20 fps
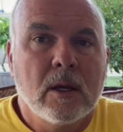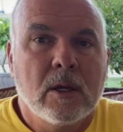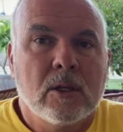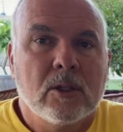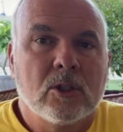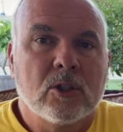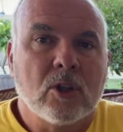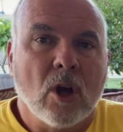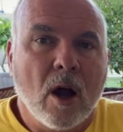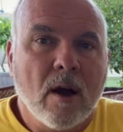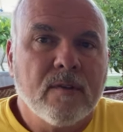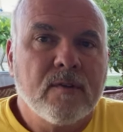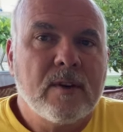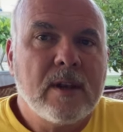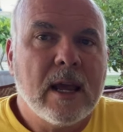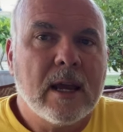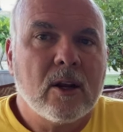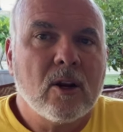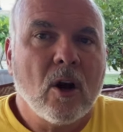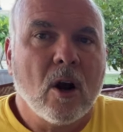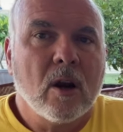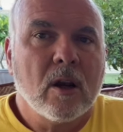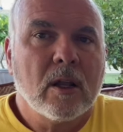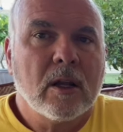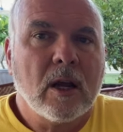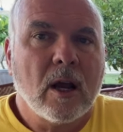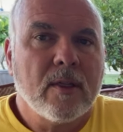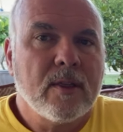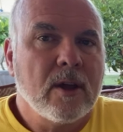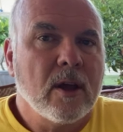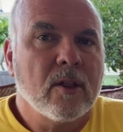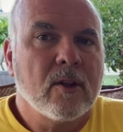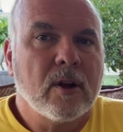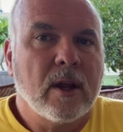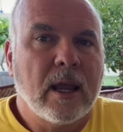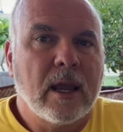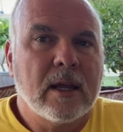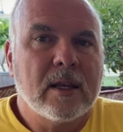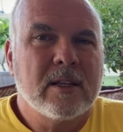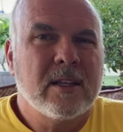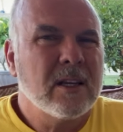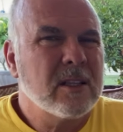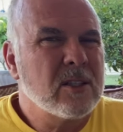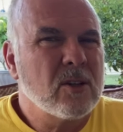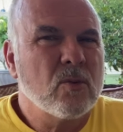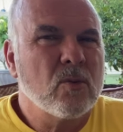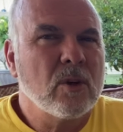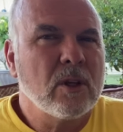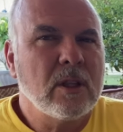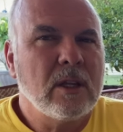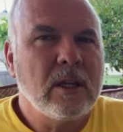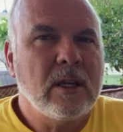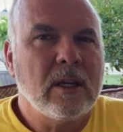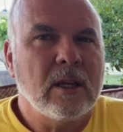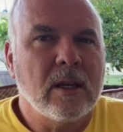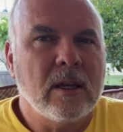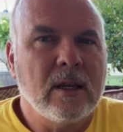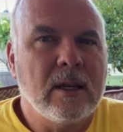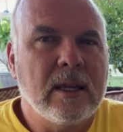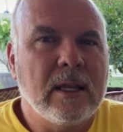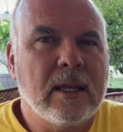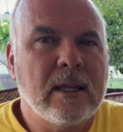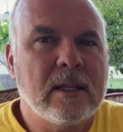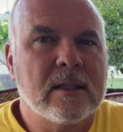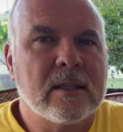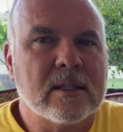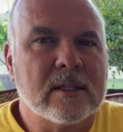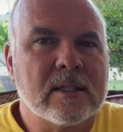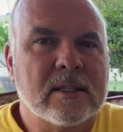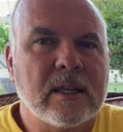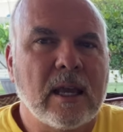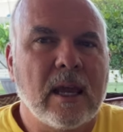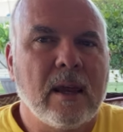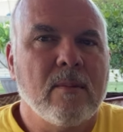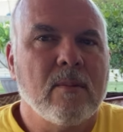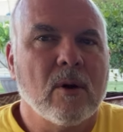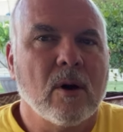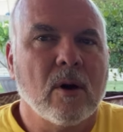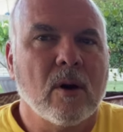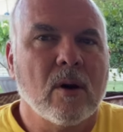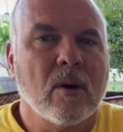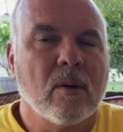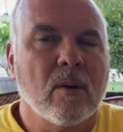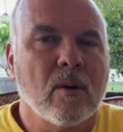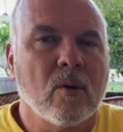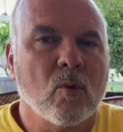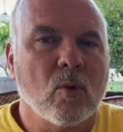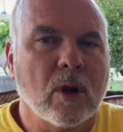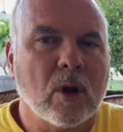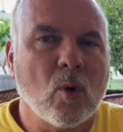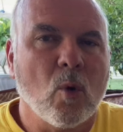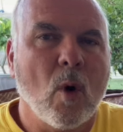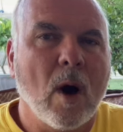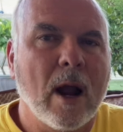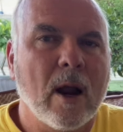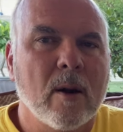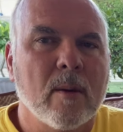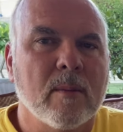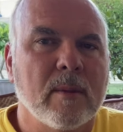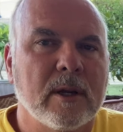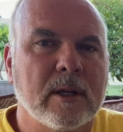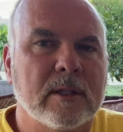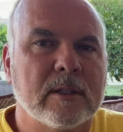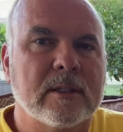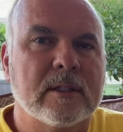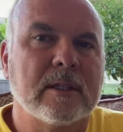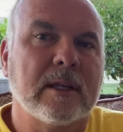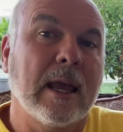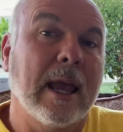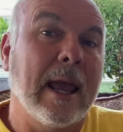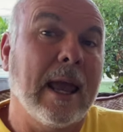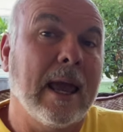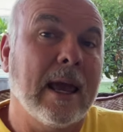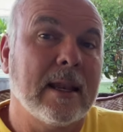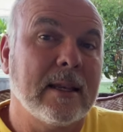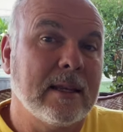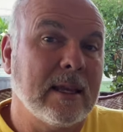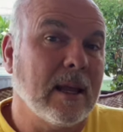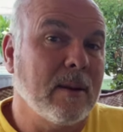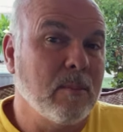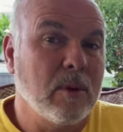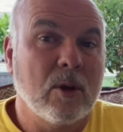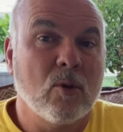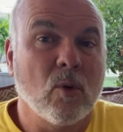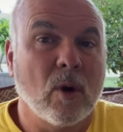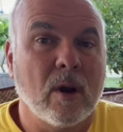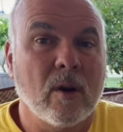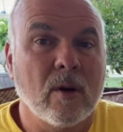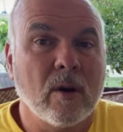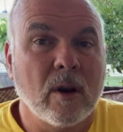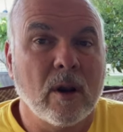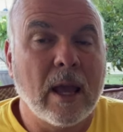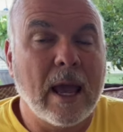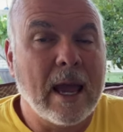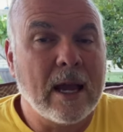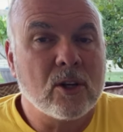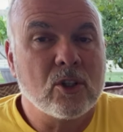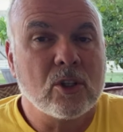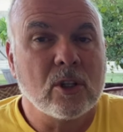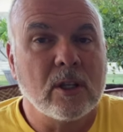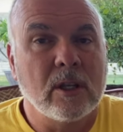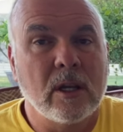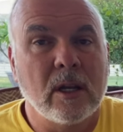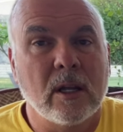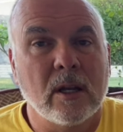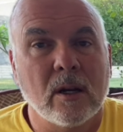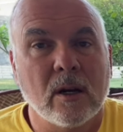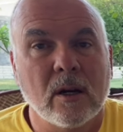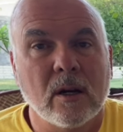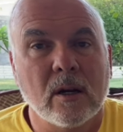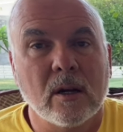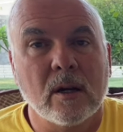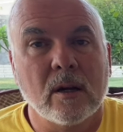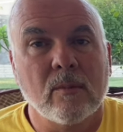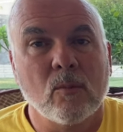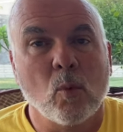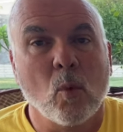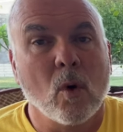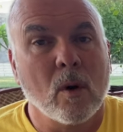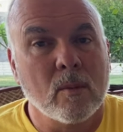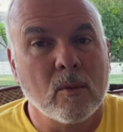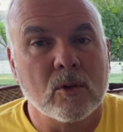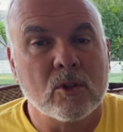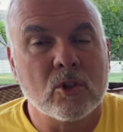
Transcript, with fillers: Softneck garlic, on the other hand, doesn't really need the same requirements and can be grown actually in warmer